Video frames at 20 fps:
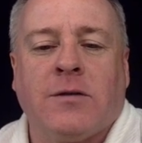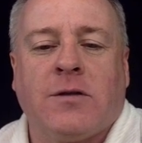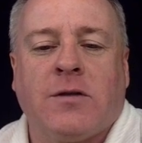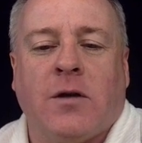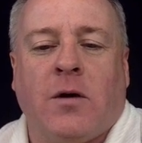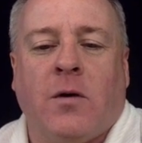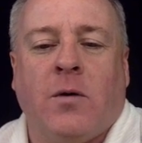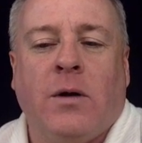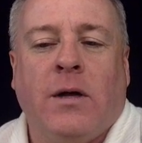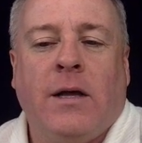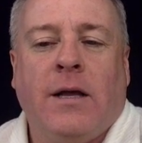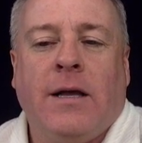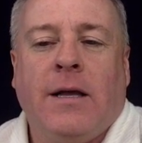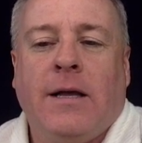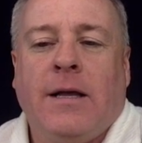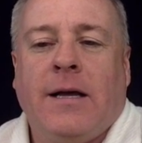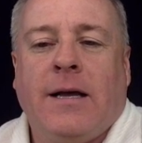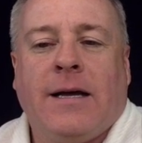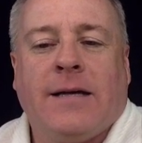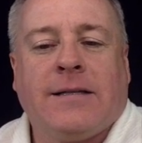So
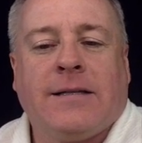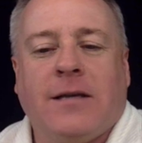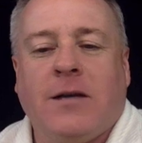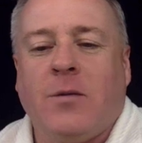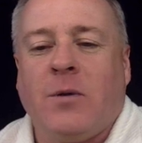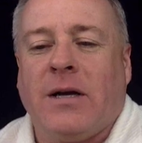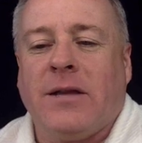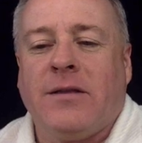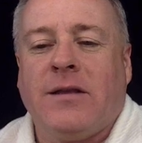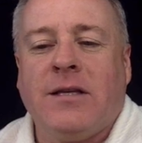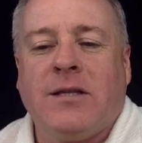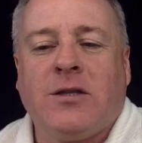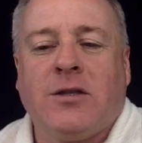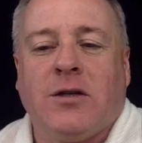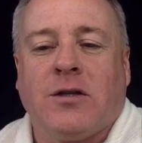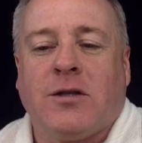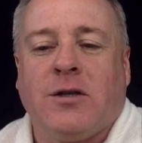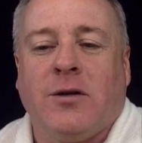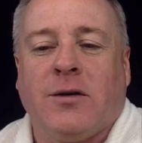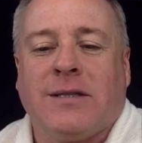I you what, this
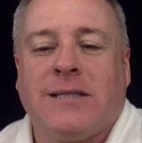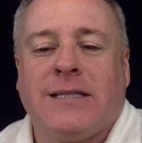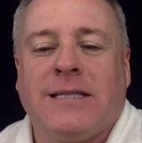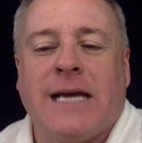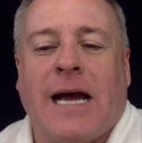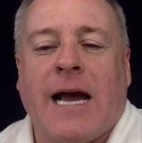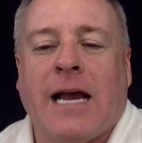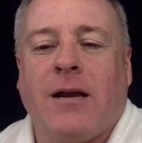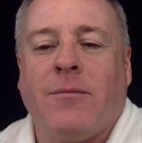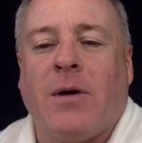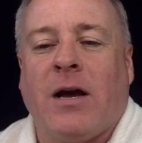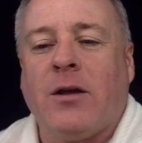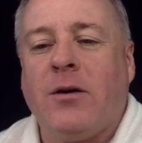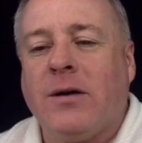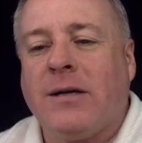just looks dynamite.